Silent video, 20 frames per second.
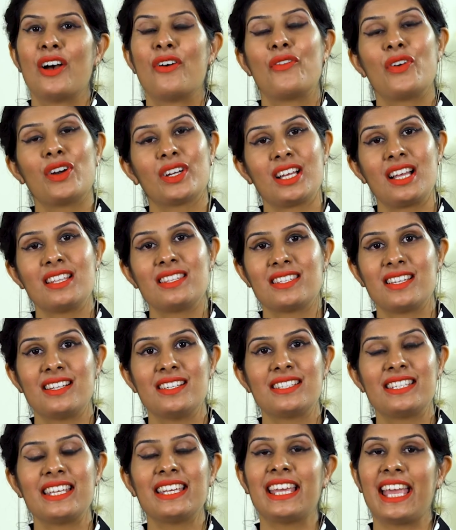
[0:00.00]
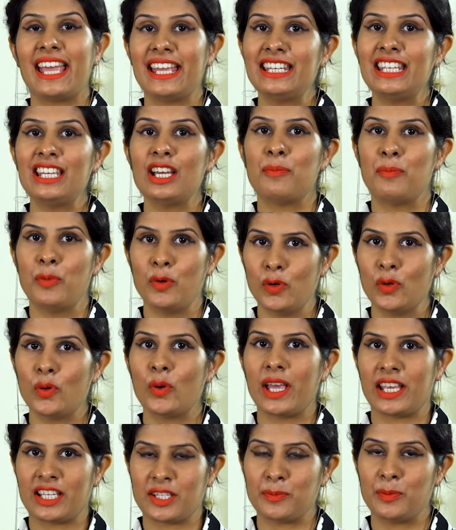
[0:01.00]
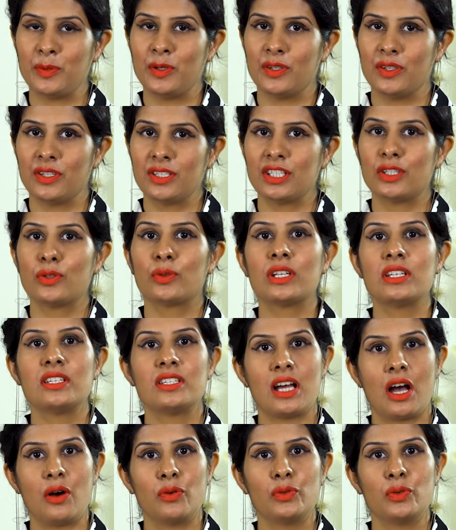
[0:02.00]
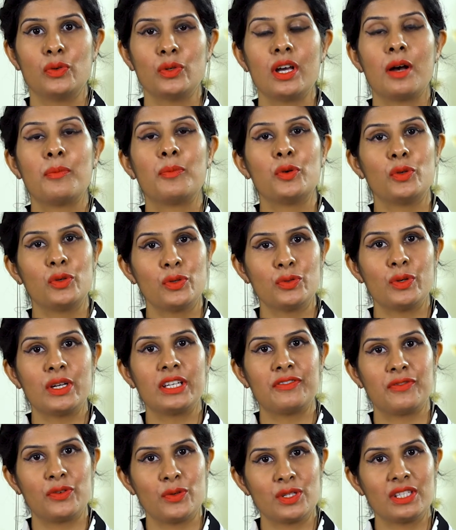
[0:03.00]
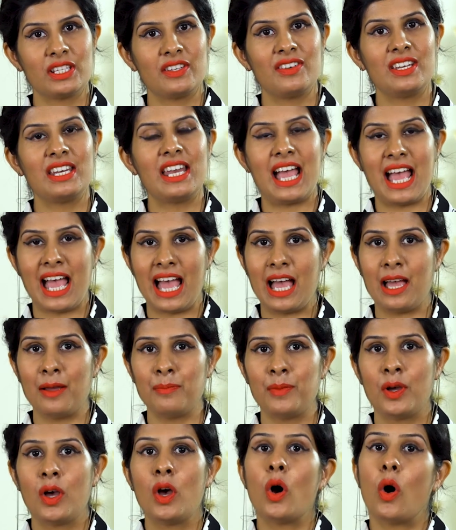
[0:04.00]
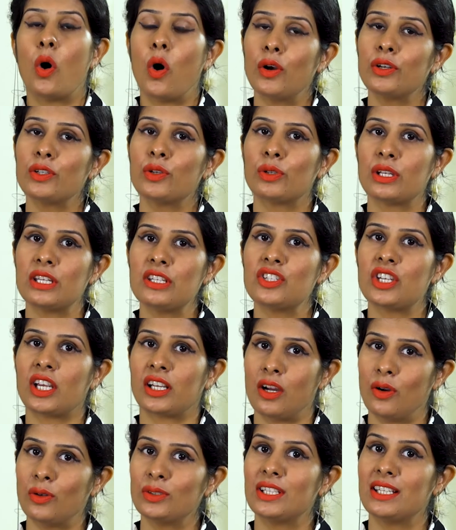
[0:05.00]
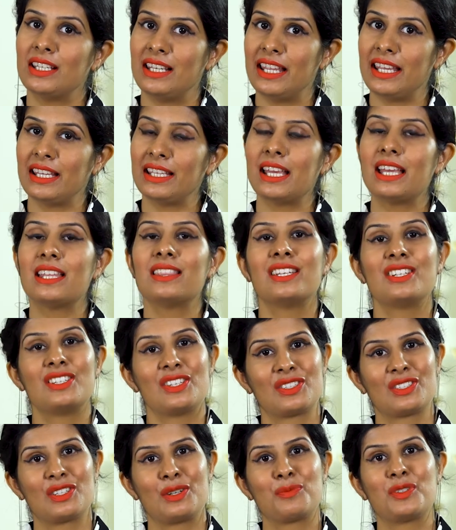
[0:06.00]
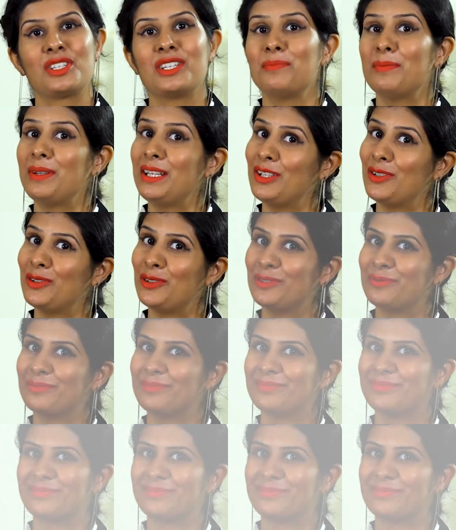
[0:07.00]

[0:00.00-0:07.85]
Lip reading: For consulting any Apollo expert, you can download Apollo 24/7 app, or you can check out the link in the description below.